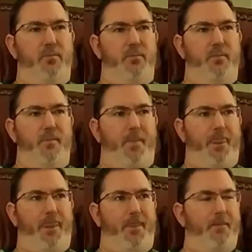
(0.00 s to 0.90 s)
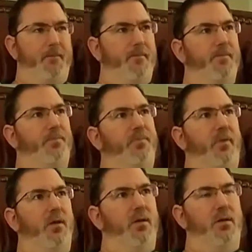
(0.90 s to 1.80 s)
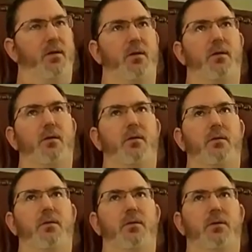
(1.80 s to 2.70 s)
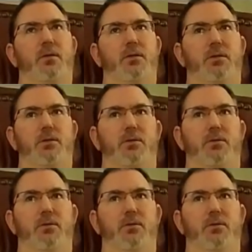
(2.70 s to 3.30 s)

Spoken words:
Nothing is said.